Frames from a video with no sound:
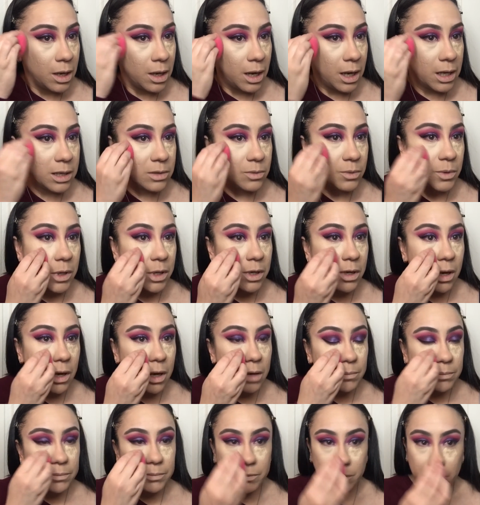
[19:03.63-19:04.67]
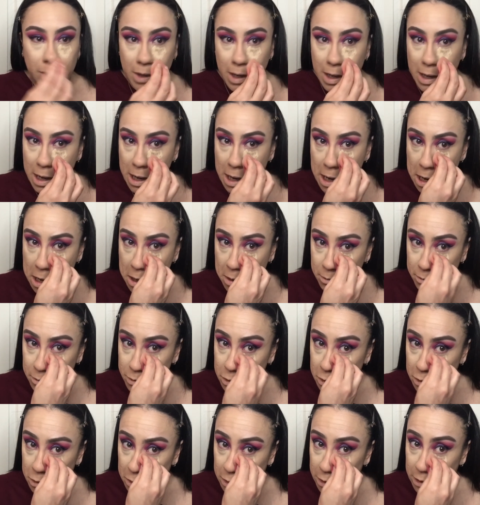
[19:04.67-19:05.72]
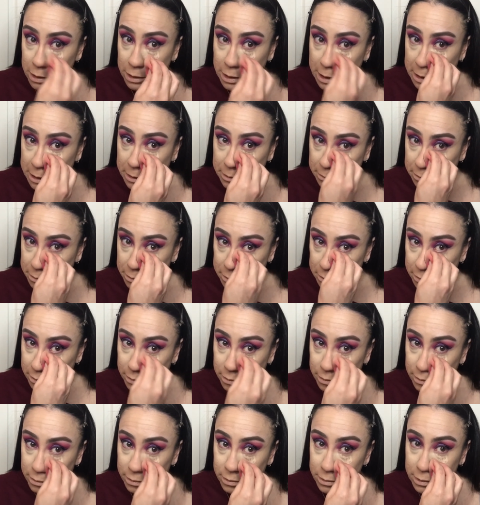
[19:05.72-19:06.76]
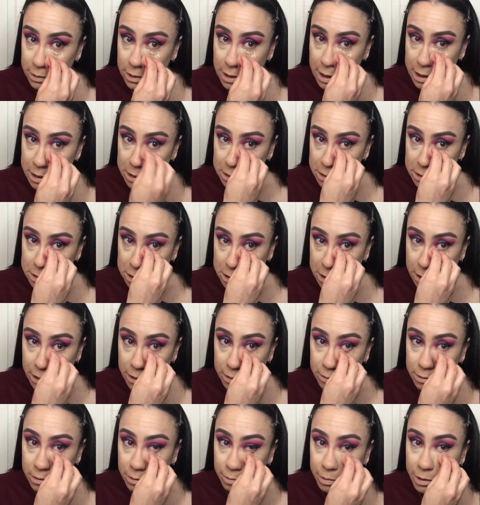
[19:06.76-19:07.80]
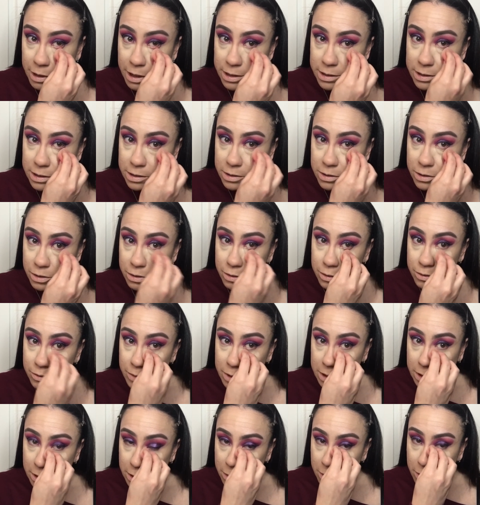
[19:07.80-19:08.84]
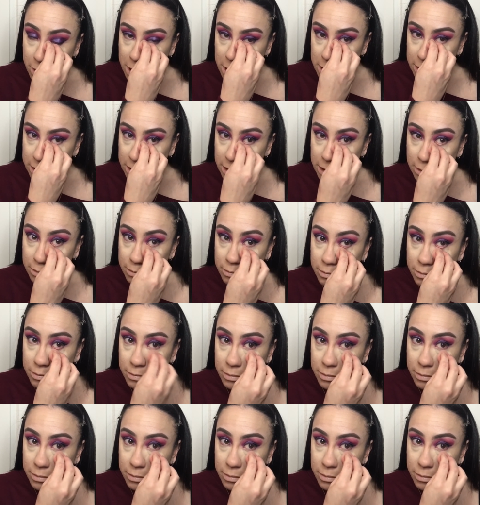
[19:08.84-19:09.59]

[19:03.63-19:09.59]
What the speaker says: I swear, y'all, I am totally like not into like the plastic surgery thing or anything.